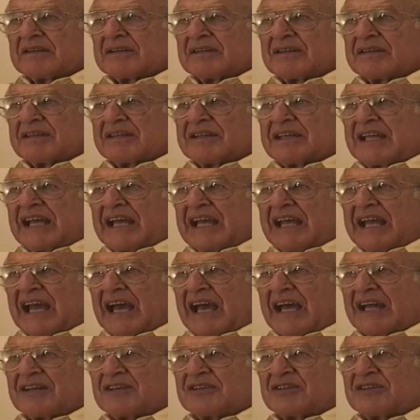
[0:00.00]
they
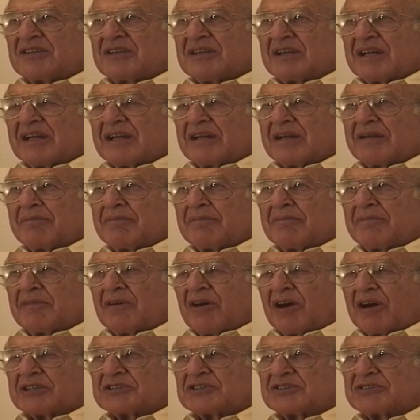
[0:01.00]
had an
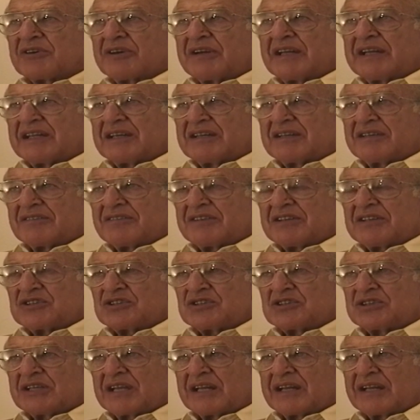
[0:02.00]
Australian
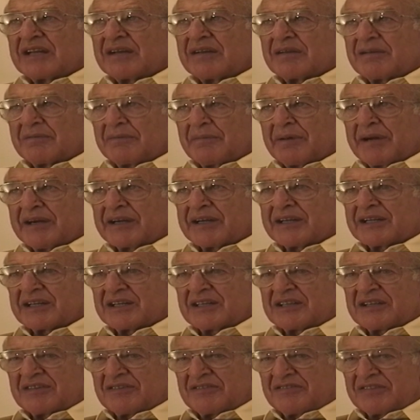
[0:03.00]
division and an
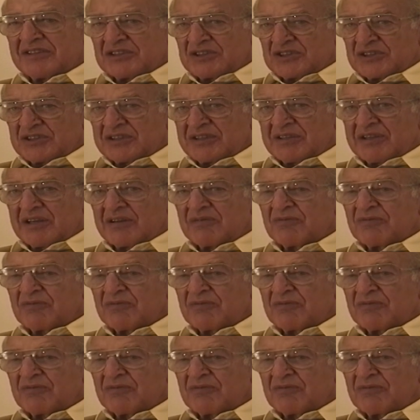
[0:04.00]
American division,